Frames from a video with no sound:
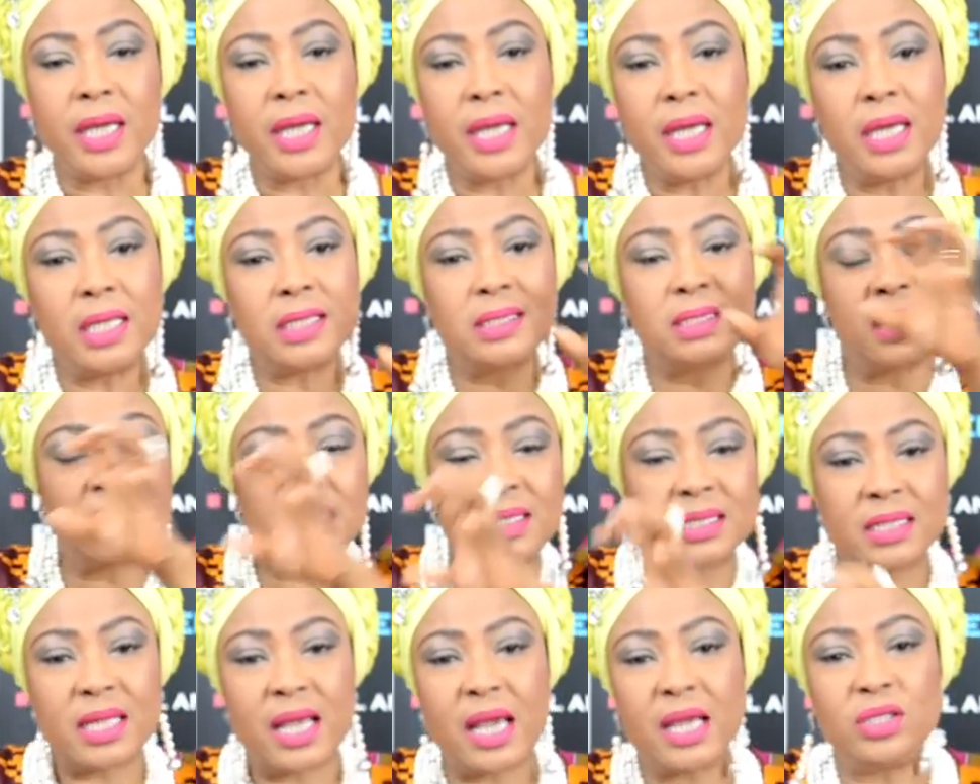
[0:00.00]
It's
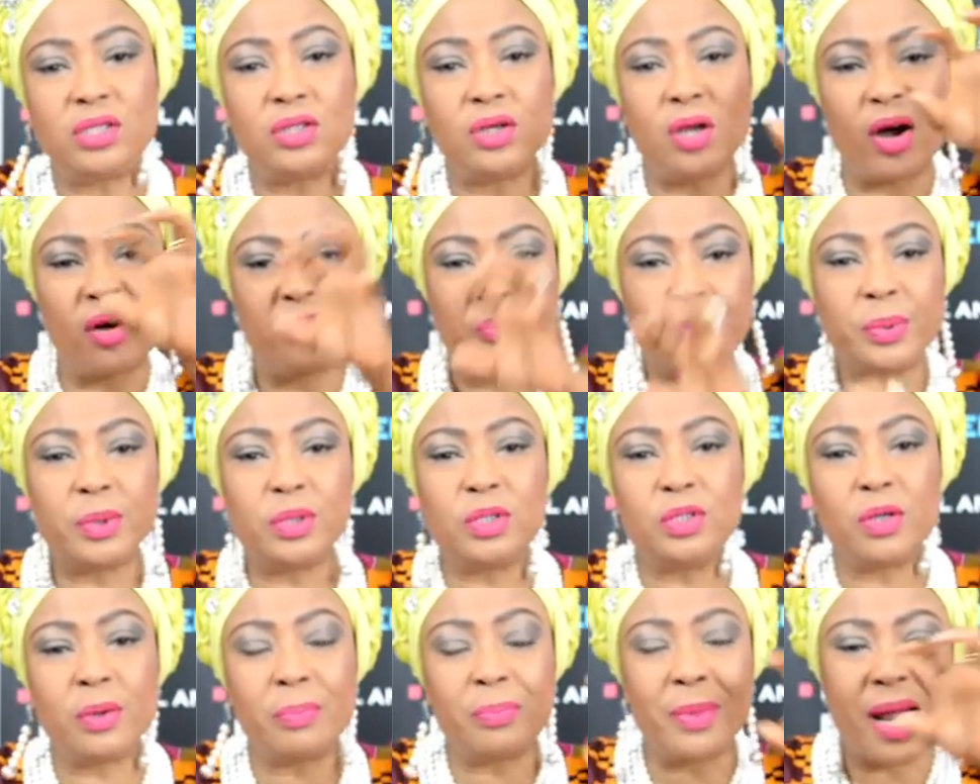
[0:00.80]
the state you have
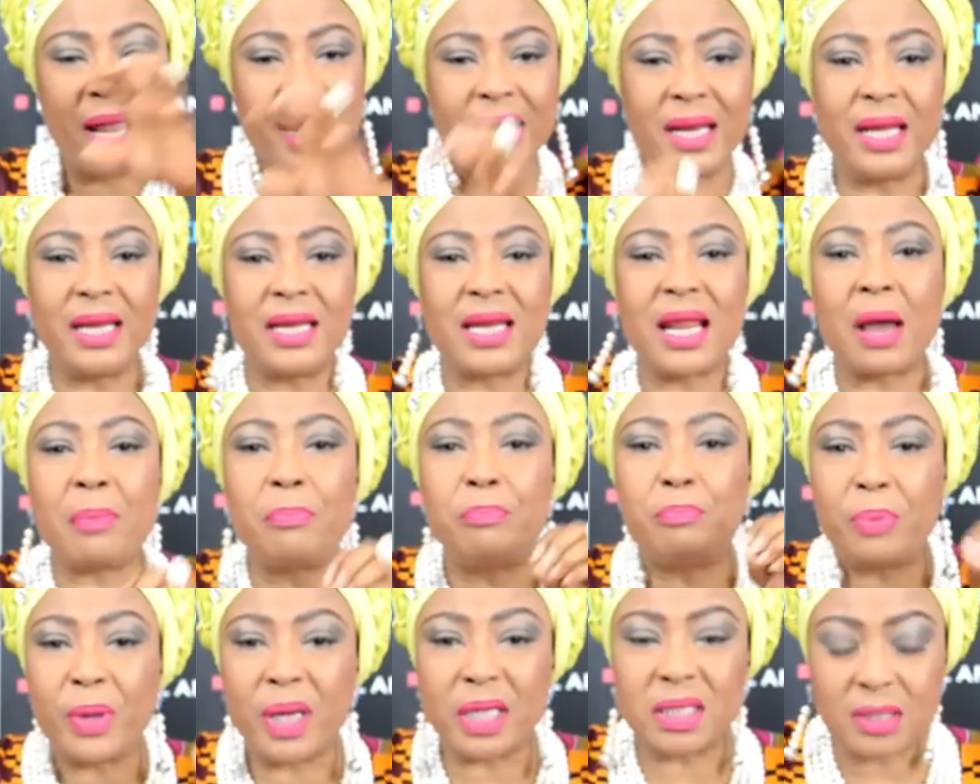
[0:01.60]
put your mind in
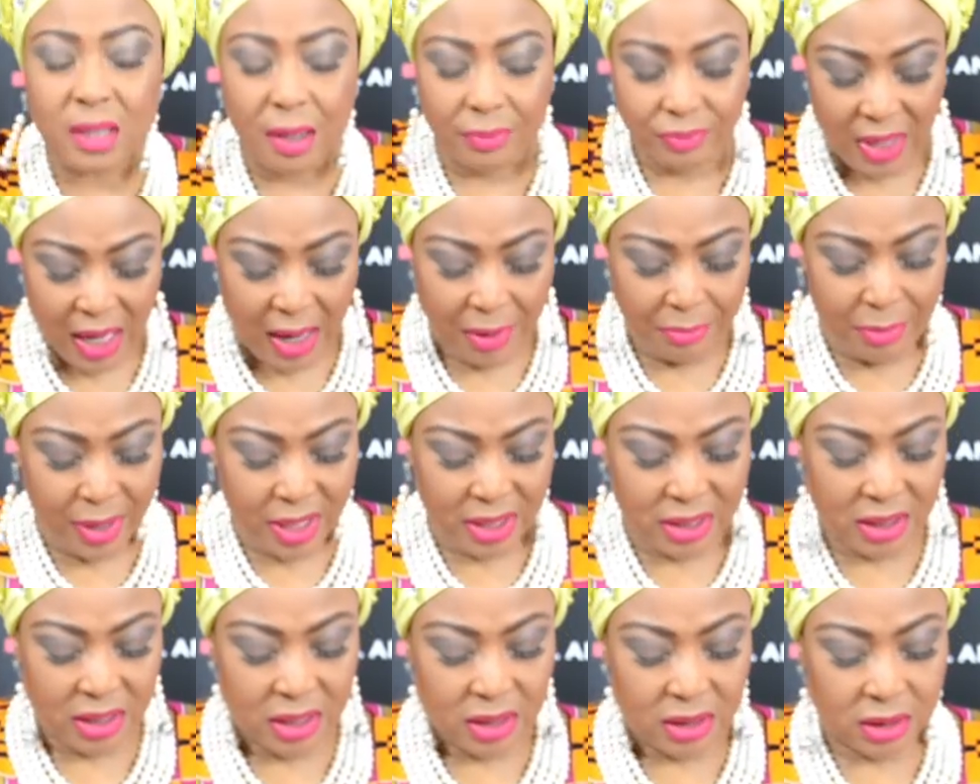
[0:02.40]
that picks up that
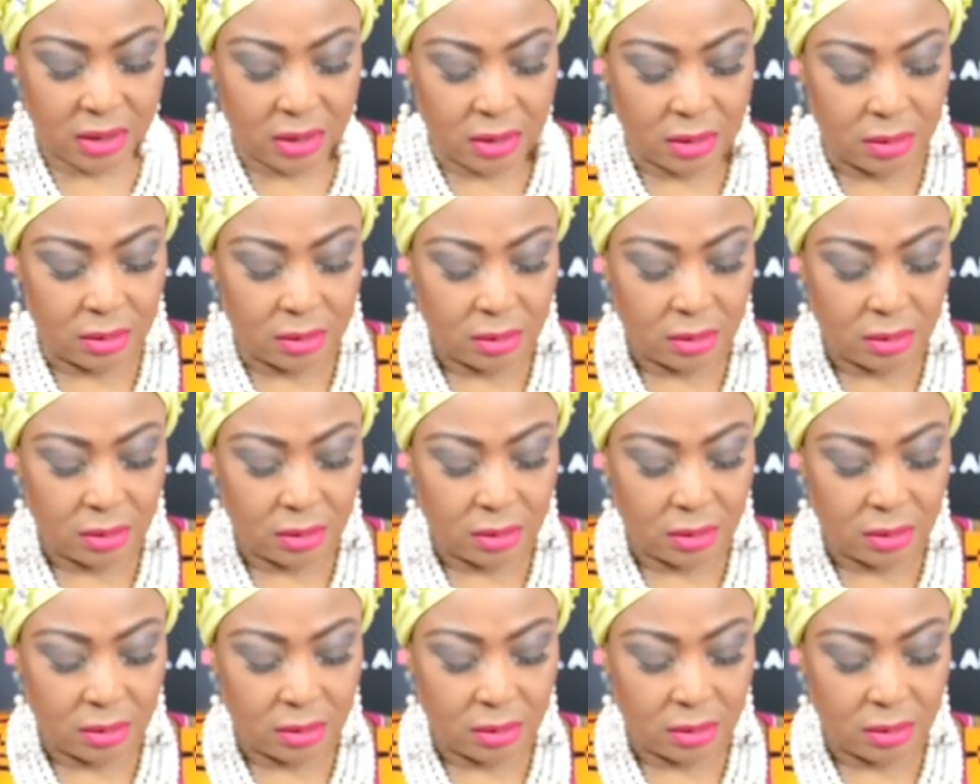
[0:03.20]
message.